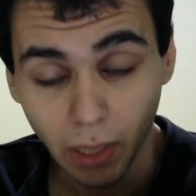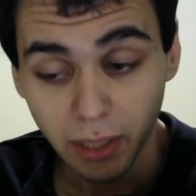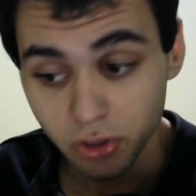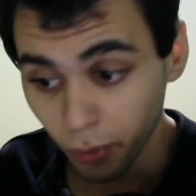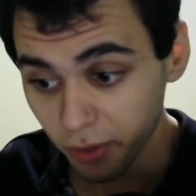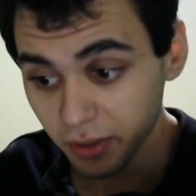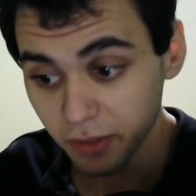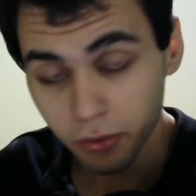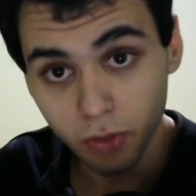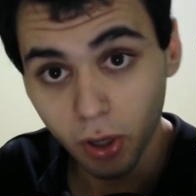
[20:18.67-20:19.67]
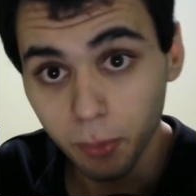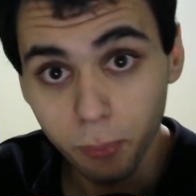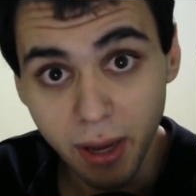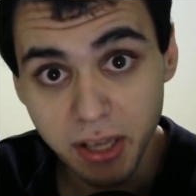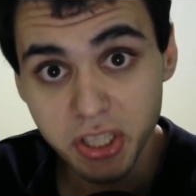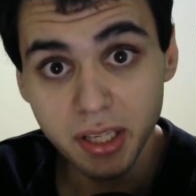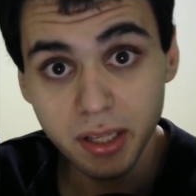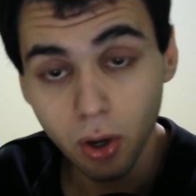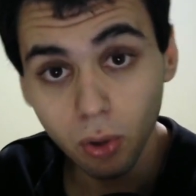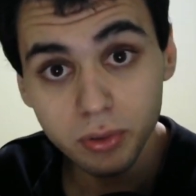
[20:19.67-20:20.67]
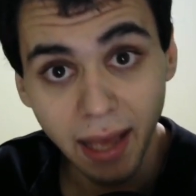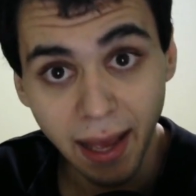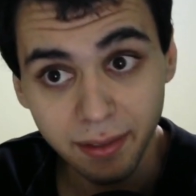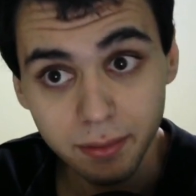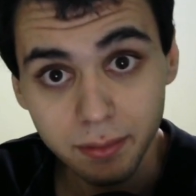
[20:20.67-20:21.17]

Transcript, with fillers: so even if you've got oppression and all that,